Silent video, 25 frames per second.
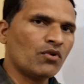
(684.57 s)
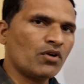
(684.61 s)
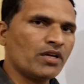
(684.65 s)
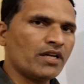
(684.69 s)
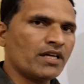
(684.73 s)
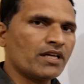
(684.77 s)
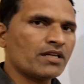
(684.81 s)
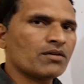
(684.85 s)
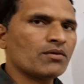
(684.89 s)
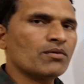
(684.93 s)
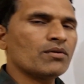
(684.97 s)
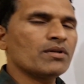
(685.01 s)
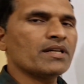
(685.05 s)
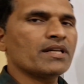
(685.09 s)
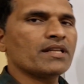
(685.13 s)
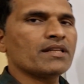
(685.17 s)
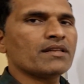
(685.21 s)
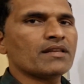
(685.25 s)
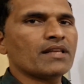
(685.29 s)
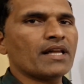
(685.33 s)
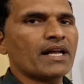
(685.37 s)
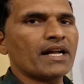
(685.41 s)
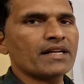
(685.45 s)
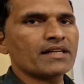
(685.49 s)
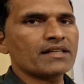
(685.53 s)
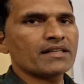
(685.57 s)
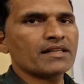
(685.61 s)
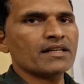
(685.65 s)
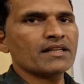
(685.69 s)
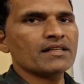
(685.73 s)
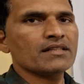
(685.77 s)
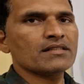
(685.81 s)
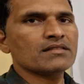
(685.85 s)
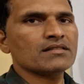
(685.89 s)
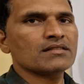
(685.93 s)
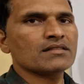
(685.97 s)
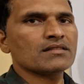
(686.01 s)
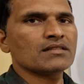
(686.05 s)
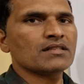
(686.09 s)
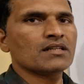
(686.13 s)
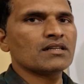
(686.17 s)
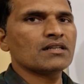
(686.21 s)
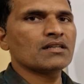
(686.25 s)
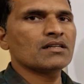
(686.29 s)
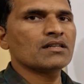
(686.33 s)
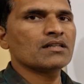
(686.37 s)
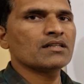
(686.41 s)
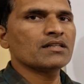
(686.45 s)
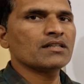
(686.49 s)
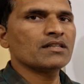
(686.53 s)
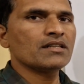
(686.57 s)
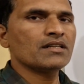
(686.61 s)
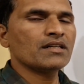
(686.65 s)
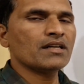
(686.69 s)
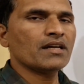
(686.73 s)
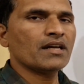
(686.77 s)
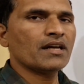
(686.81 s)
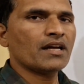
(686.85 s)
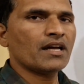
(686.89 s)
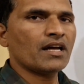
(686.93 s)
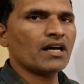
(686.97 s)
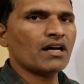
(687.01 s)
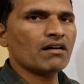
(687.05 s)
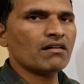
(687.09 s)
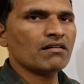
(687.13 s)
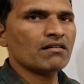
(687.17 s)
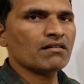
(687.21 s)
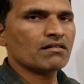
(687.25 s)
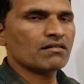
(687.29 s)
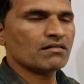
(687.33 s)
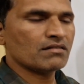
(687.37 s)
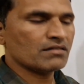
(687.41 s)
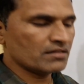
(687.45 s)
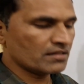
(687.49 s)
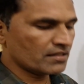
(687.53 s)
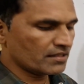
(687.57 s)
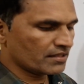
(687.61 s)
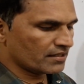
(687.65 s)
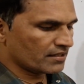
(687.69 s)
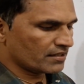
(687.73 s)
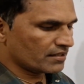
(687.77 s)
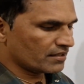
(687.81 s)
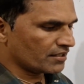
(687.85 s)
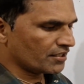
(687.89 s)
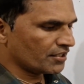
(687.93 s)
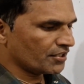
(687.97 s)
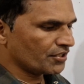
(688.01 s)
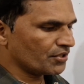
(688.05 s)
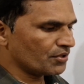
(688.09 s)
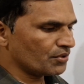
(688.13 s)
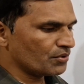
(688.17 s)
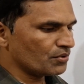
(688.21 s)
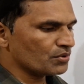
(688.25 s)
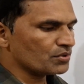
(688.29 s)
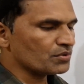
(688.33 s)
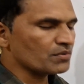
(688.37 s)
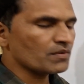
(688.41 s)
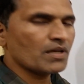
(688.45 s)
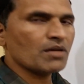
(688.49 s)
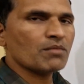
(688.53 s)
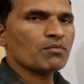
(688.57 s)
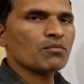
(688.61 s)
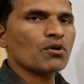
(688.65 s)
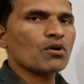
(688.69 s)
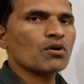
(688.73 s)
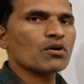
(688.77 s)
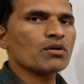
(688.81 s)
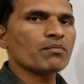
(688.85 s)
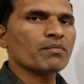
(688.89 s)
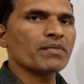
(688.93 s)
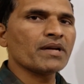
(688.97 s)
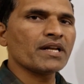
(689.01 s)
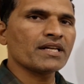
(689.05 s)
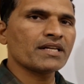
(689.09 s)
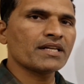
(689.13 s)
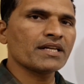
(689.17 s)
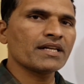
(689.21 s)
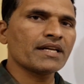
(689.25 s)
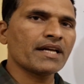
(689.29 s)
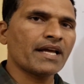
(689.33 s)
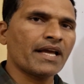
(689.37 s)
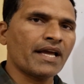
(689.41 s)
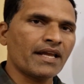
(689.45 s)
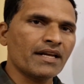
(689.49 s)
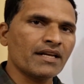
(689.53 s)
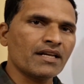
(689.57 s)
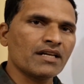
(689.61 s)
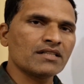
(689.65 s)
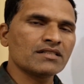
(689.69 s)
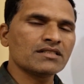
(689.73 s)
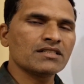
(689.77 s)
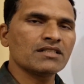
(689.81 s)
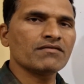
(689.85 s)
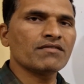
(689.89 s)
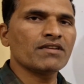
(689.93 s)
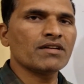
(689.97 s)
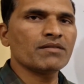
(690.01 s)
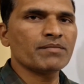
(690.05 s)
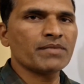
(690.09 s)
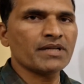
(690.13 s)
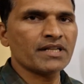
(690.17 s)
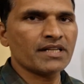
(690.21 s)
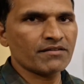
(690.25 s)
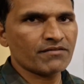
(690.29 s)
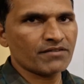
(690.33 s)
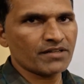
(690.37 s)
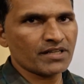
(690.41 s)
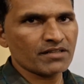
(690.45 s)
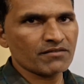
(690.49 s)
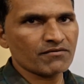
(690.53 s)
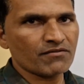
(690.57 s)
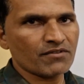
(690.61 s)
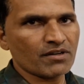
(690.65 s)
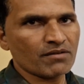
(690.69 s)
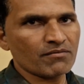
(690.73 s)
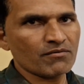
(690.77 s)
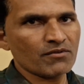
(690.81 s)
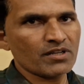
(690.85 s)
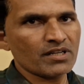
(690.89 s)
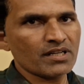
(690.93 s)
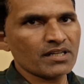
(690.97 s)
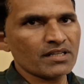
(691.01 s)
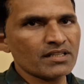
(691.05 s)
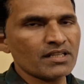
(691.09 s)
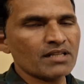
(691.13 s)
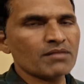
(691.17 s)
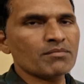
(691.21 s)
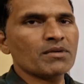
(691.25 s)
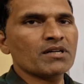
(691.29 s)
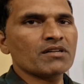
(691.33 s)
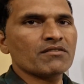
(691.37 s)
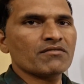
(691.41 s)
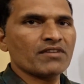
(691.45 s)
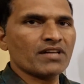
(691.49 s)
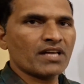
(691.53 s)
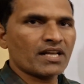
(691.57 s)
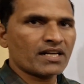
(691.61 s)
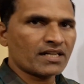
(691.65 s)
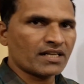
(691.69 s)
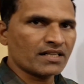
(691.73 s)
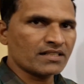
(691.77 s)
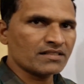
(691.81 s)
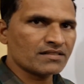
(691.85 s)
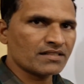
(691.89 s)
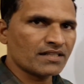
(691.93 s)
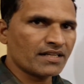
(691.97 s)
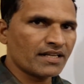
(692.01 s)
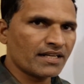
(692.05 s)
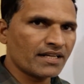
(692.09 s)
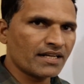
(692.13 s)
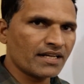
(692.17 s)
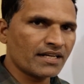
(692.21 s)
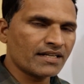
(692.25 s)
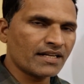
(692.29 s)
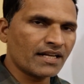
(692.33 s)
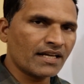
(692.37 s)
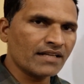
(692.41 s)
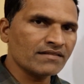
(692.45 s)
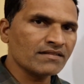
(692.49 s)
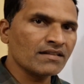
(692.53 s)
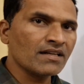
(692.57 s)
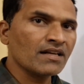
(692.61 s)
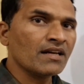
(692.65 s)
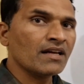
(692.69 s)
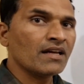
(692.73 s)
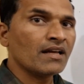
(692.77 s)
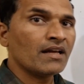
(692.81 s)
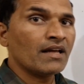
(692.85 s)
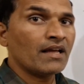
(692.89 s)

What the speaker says: molecule, in that case the individual bond breaking energy will be differing from one another, but we are considering it as